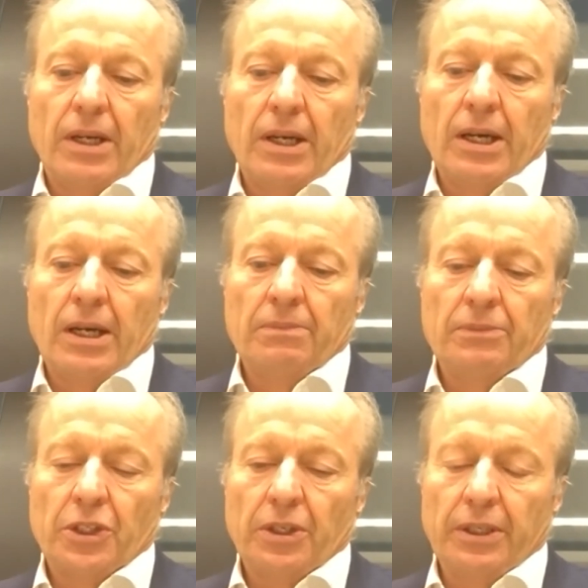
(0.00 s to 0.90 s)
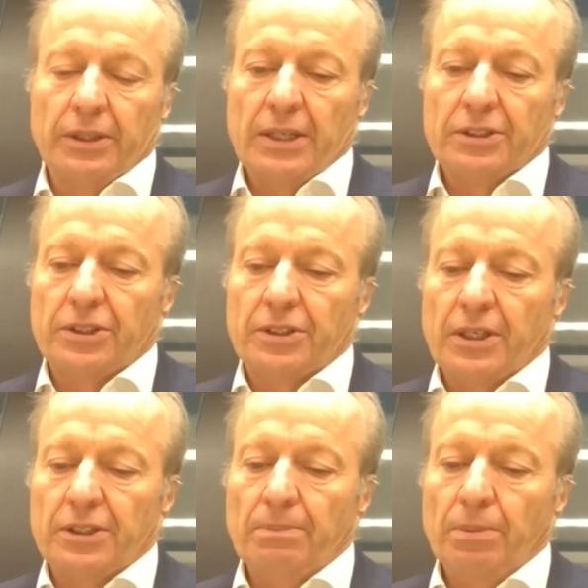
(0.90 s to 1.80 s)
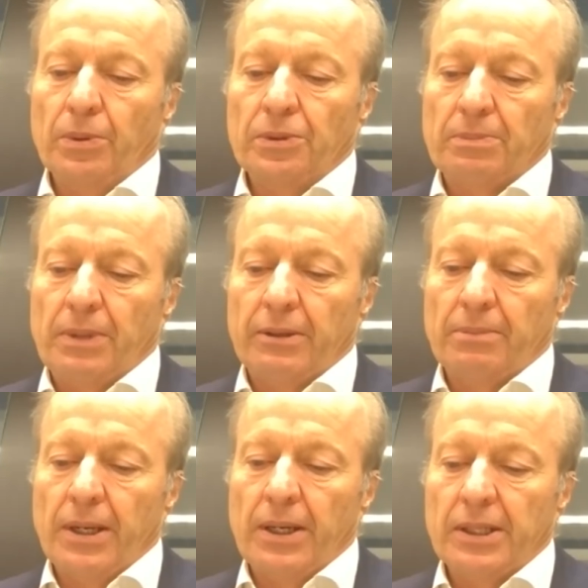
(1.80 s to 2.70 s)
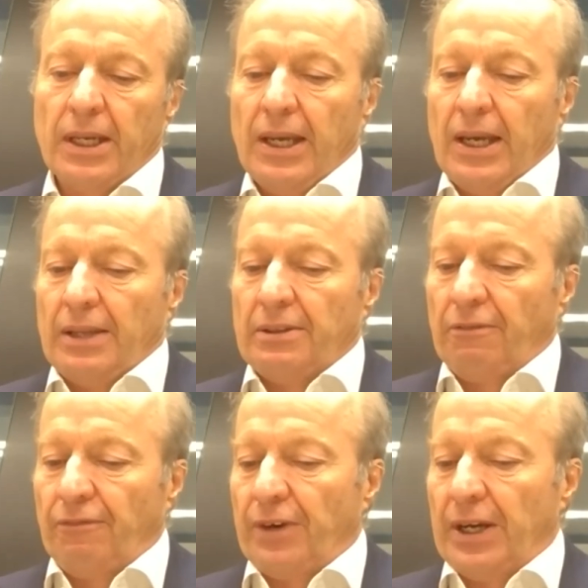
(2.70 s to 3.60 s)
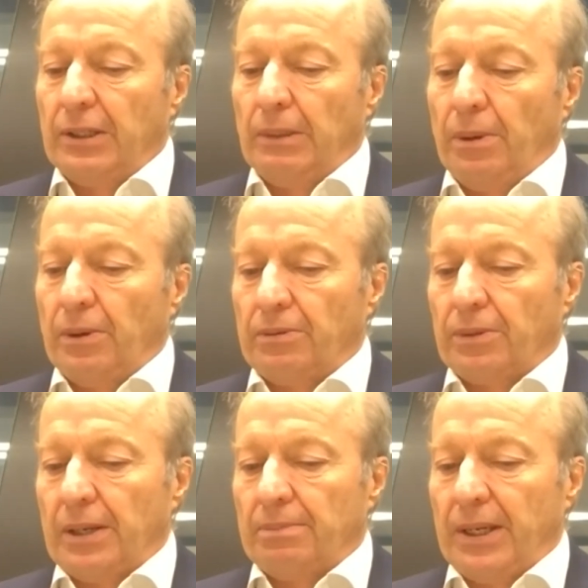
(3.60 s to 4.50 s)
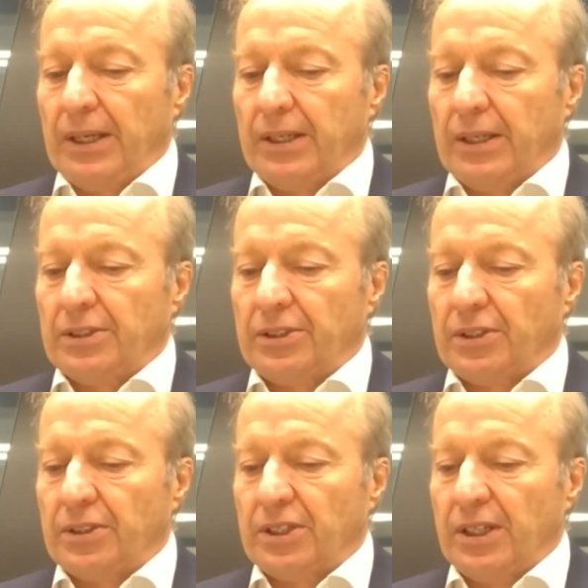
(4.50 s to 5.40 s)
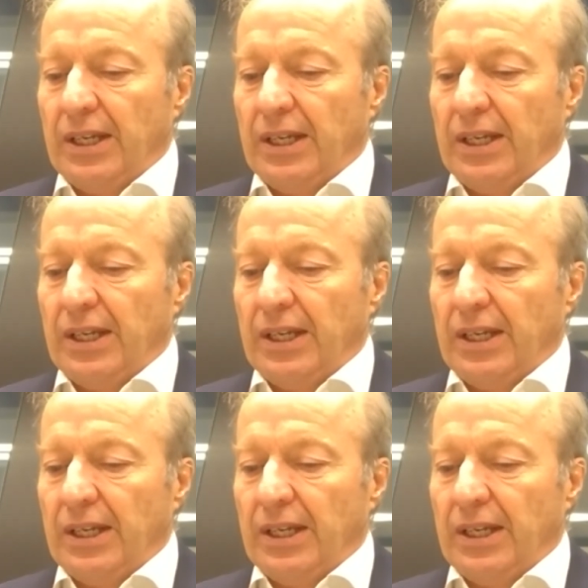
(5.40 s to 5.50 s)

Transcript: So I think that's important to bear in mind. And then the final point I'd make is that